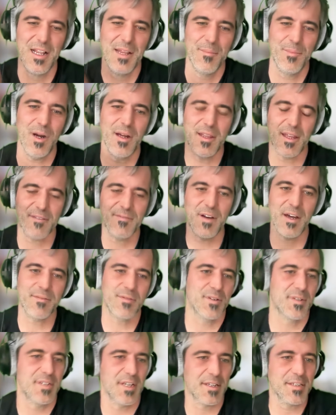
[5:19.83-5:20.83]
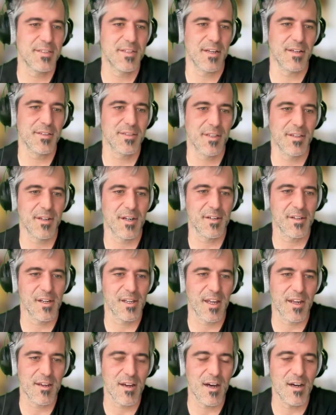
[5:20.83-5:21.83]
probably like five or six things in there that are
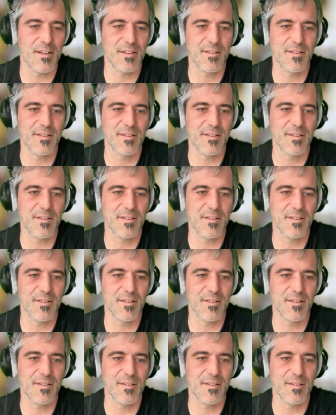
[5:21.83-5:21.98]
like ah oh,